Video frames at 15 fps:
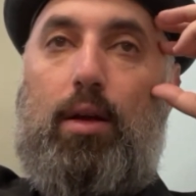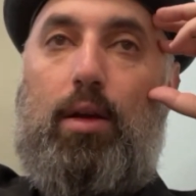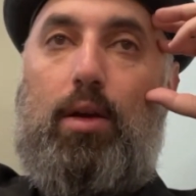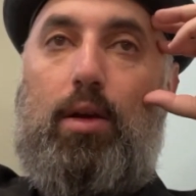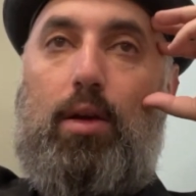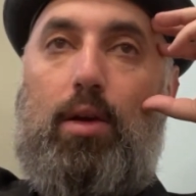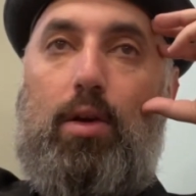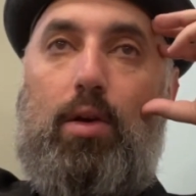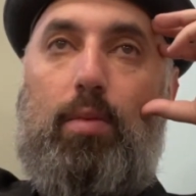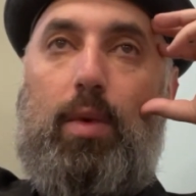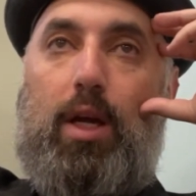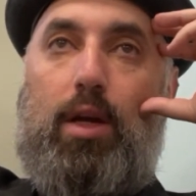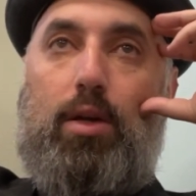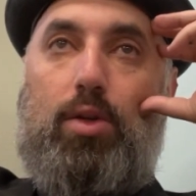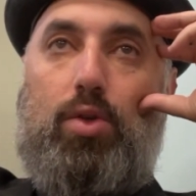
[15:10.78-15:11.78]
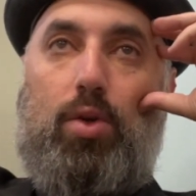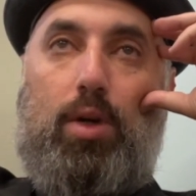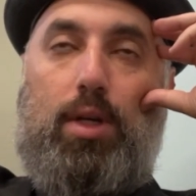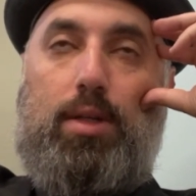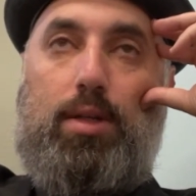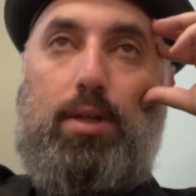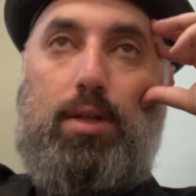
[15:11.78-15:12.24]
you don't make good
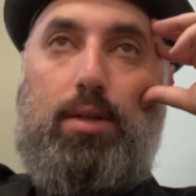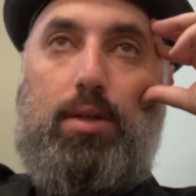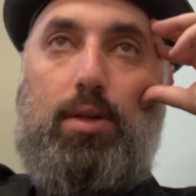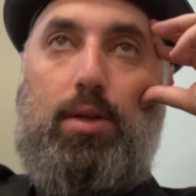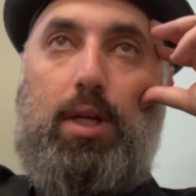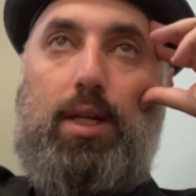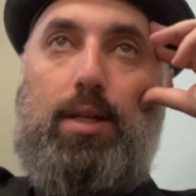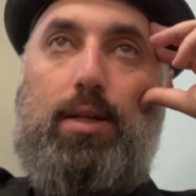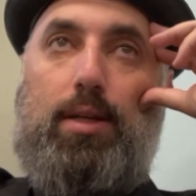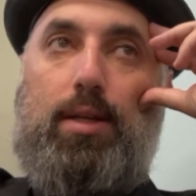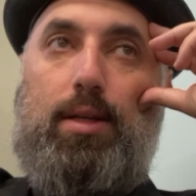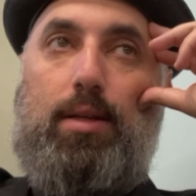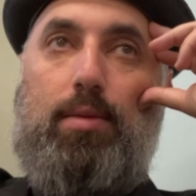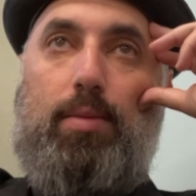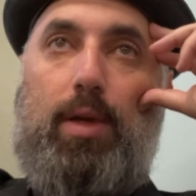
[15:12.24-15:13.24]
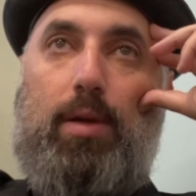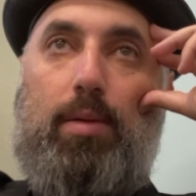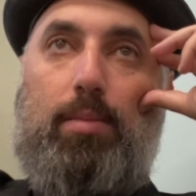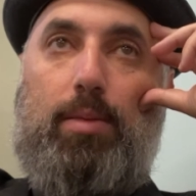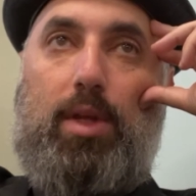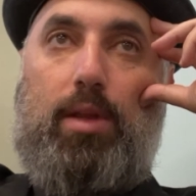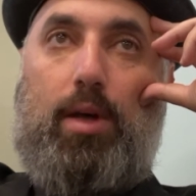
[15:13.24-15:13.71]
choices. You need to be
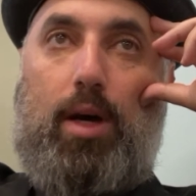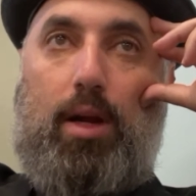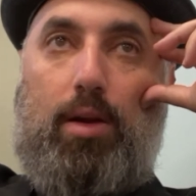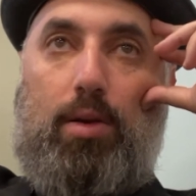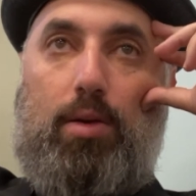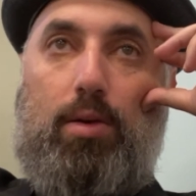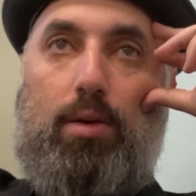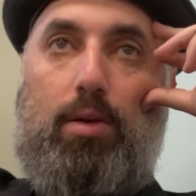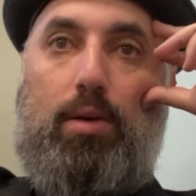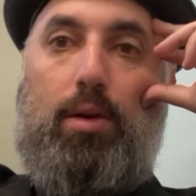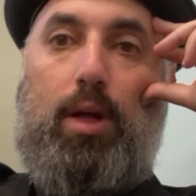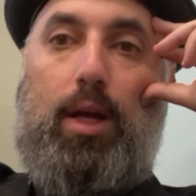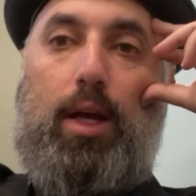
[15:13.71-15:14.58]
methodical